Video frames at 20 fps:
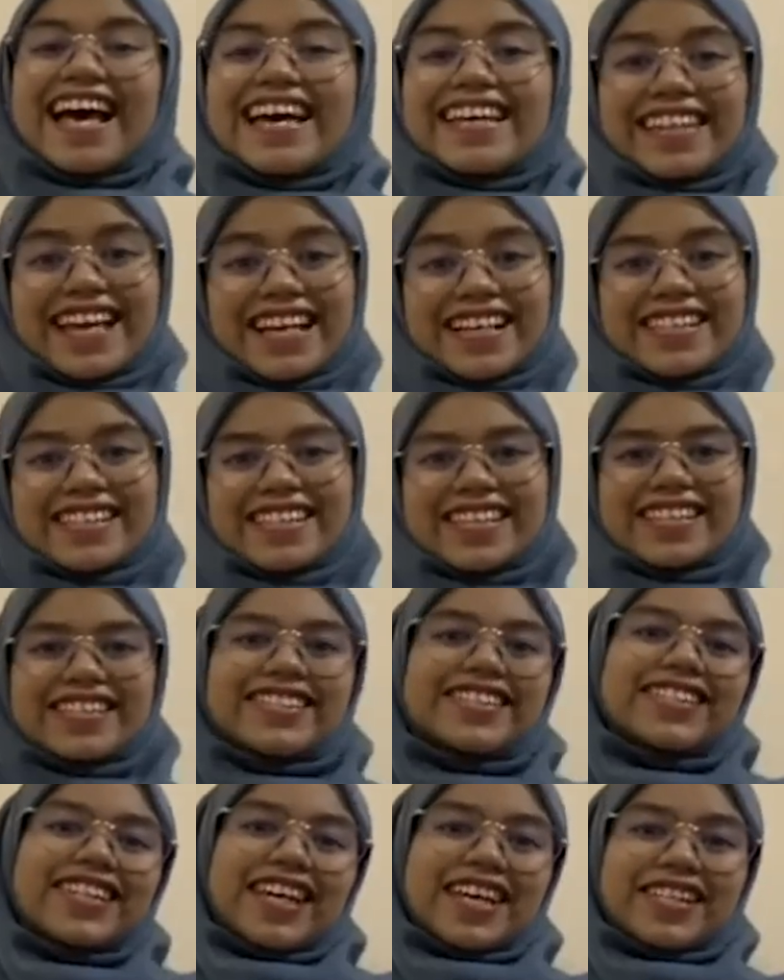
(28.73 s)
Next
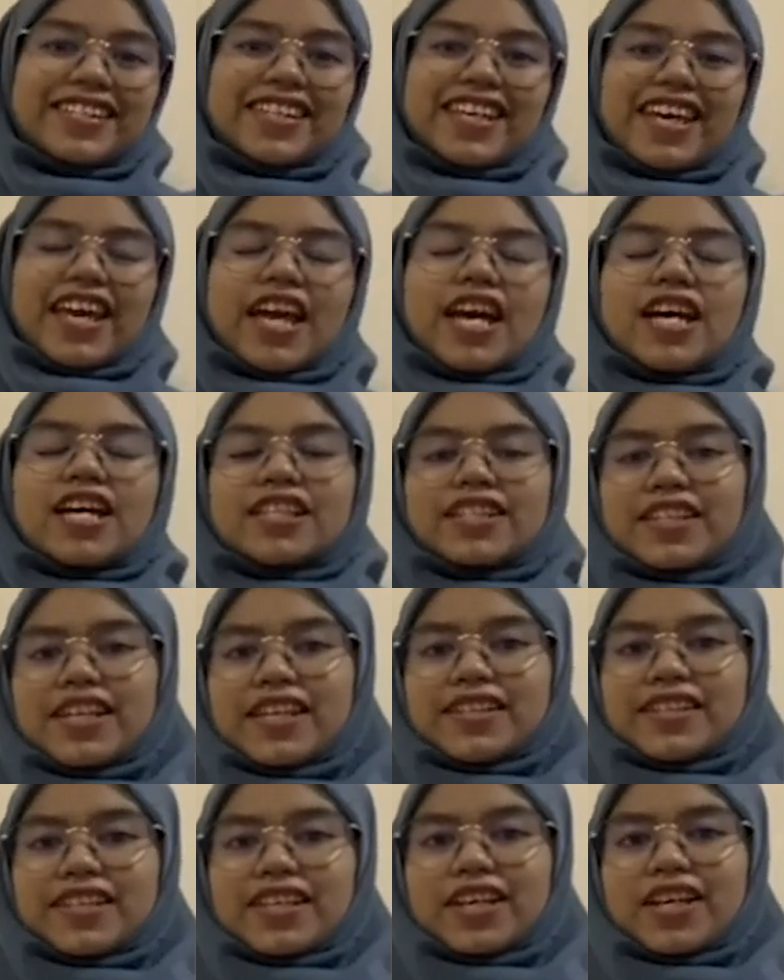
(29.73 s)
is JSA.
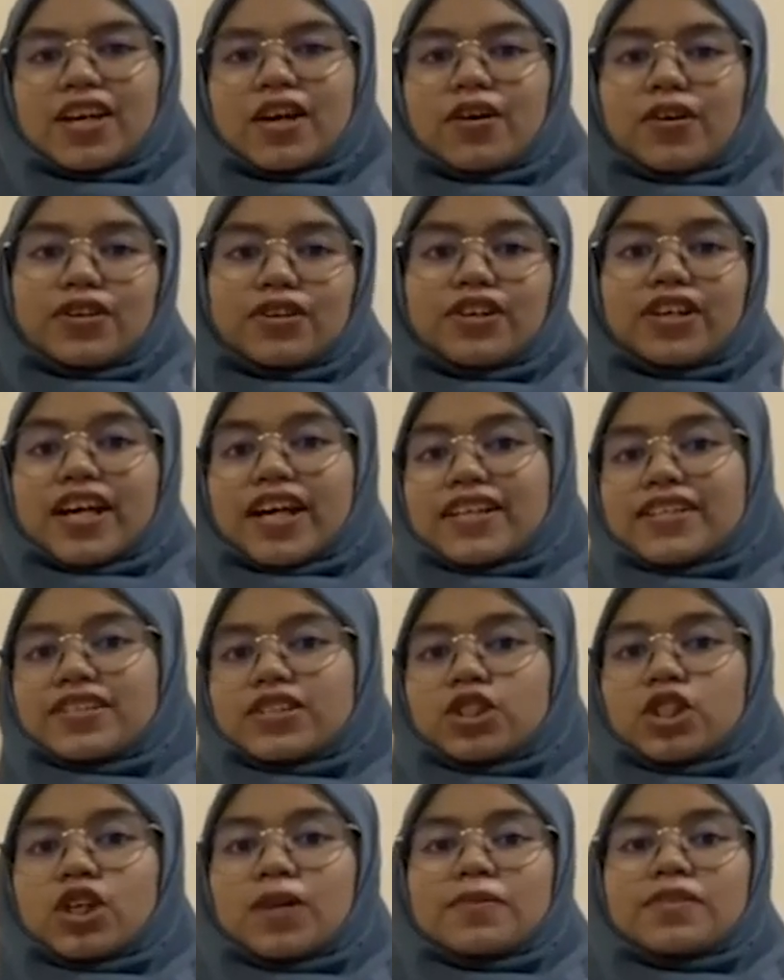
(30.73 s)
JSA, or known as
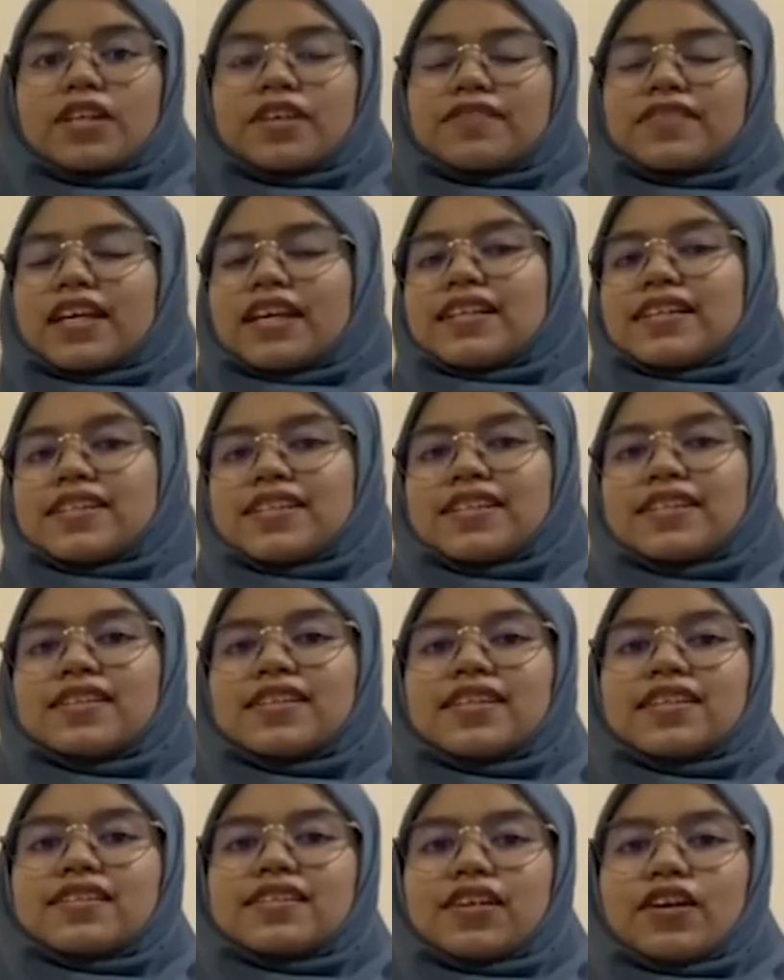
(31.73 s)
Job Safety
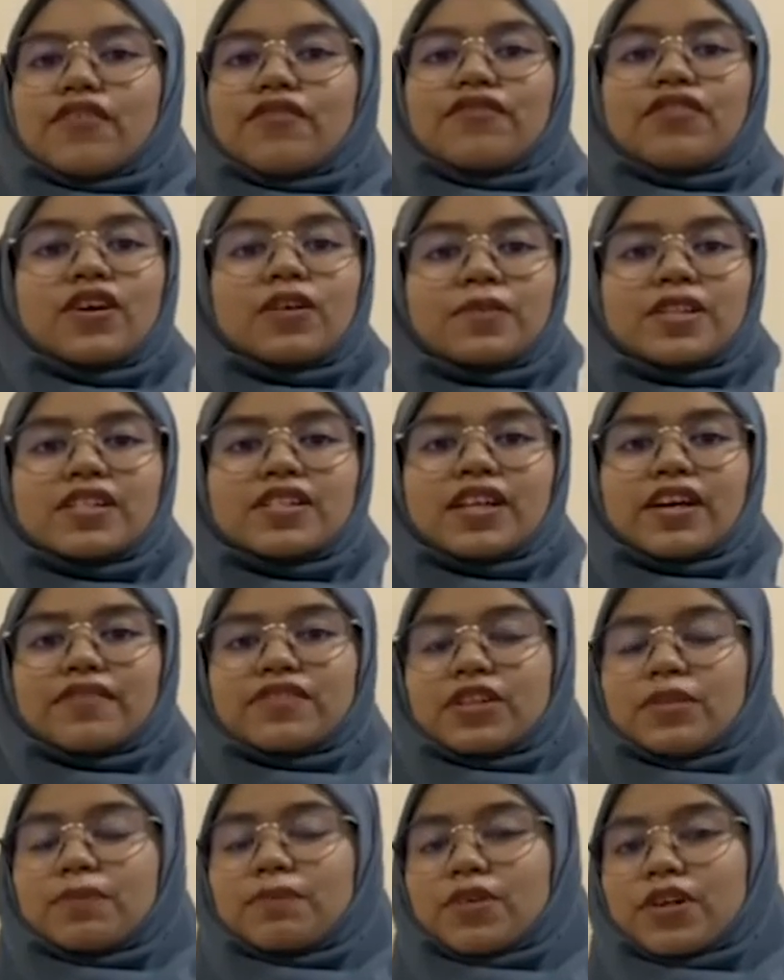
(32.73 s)
Analysis, is a formal
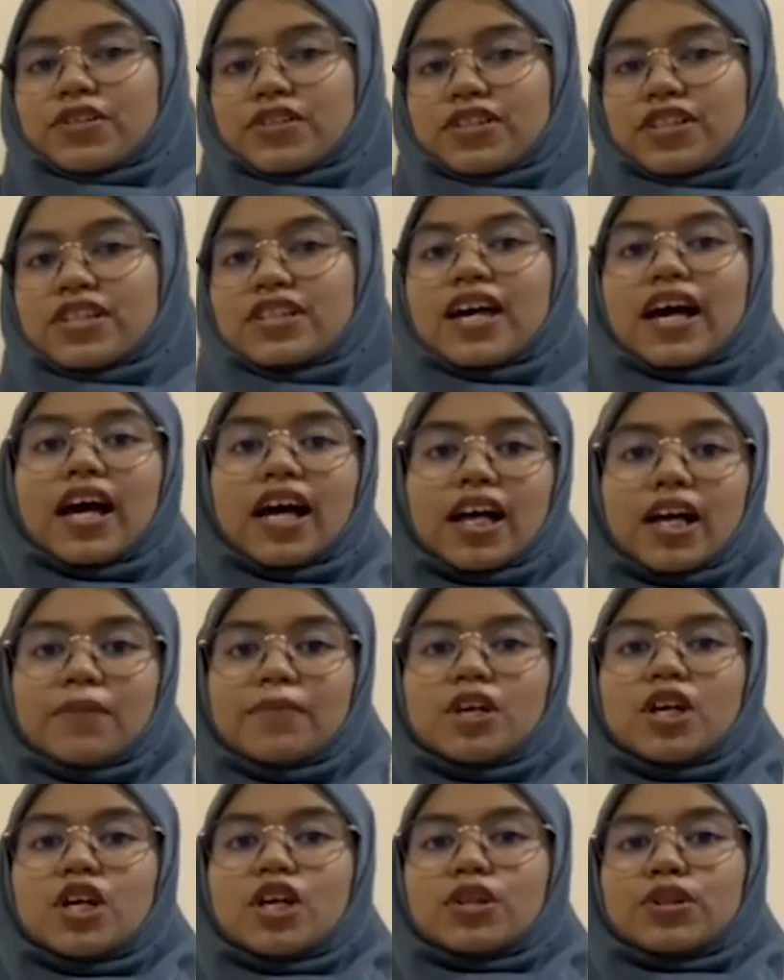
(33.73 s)
safety procedure that
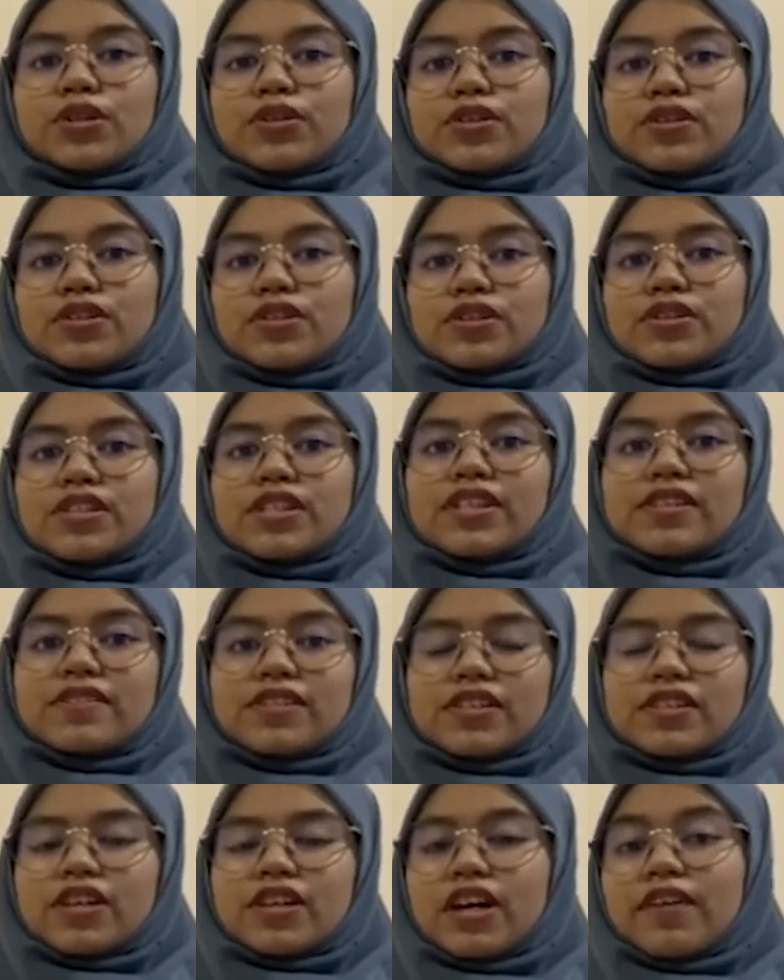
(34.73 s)
helps to reduce the
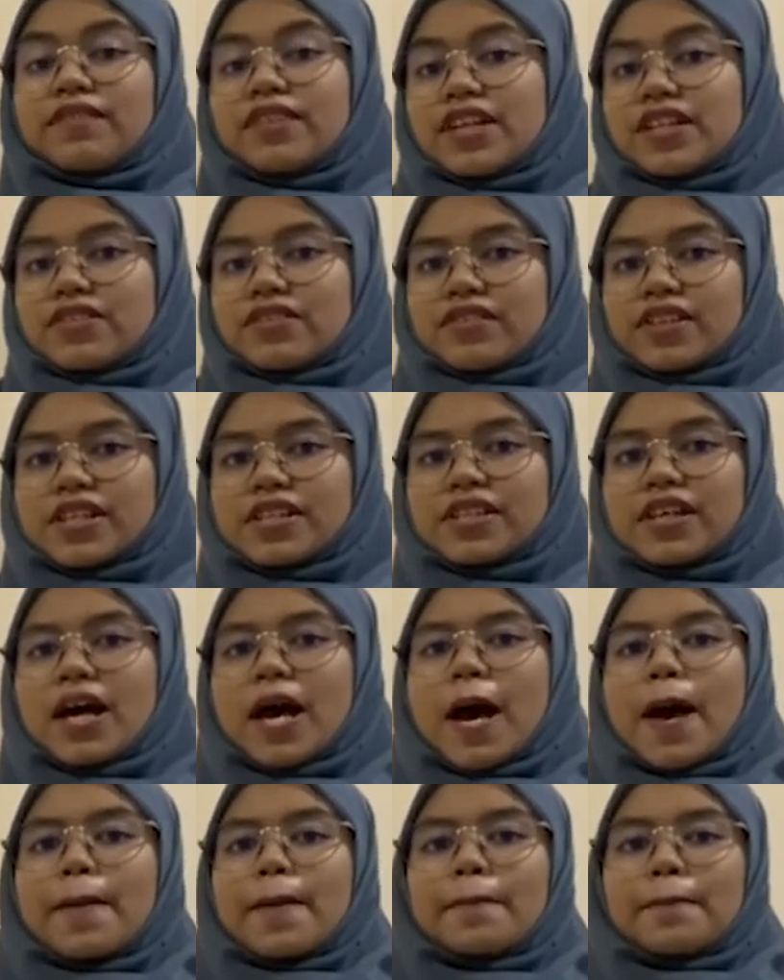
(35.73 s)
risk of dangerous
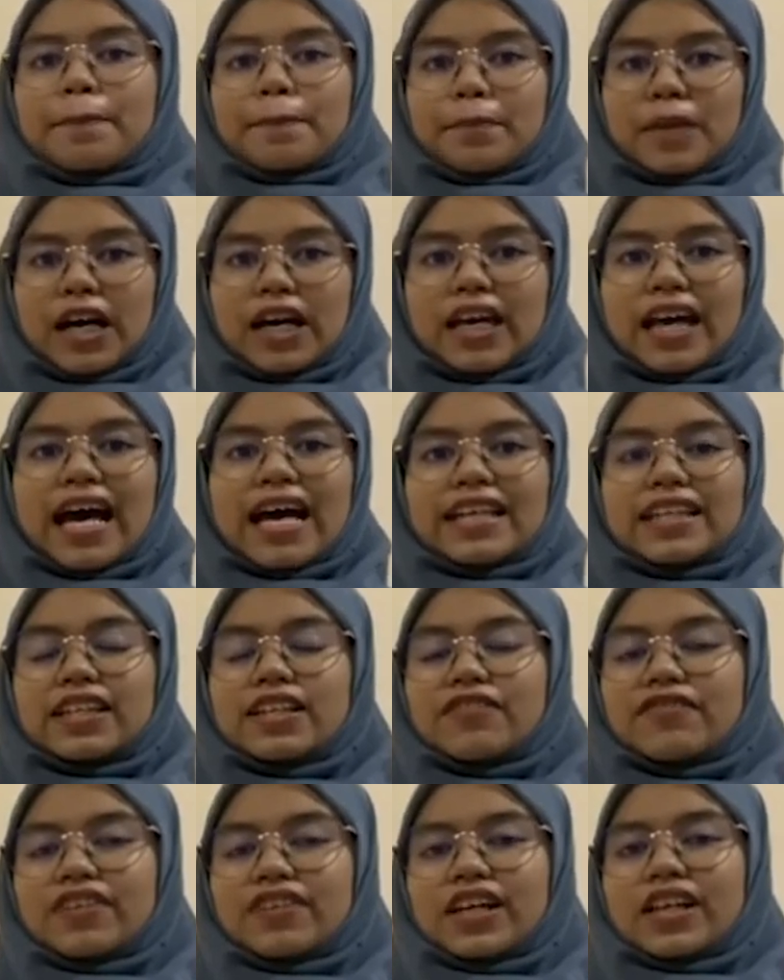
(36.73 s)
by
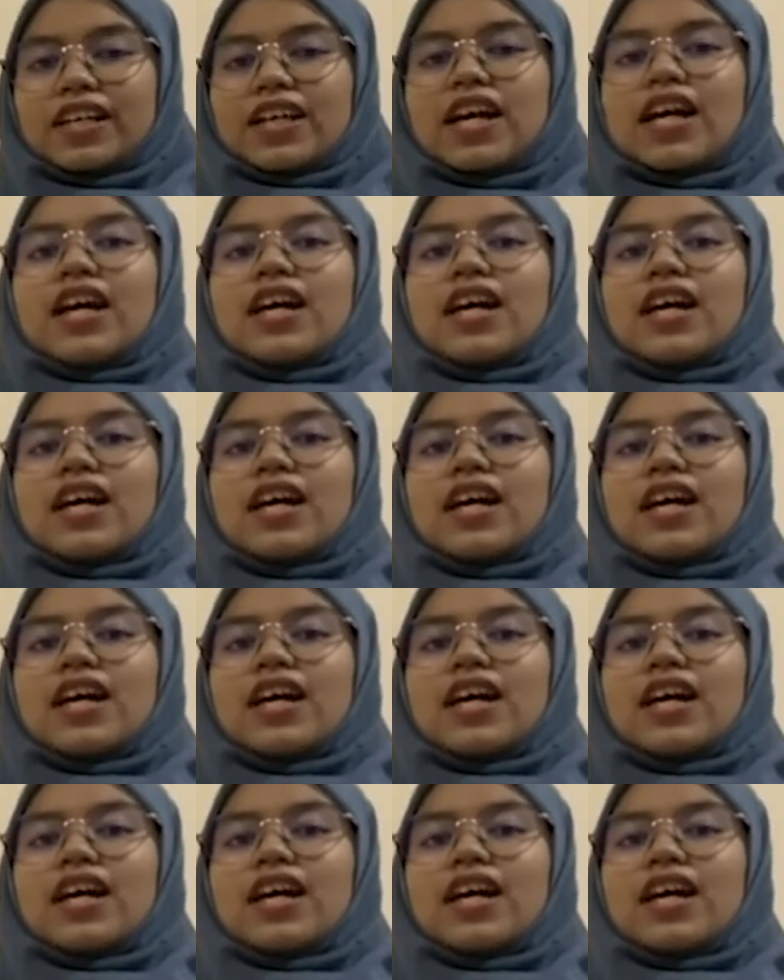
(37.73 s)
identifying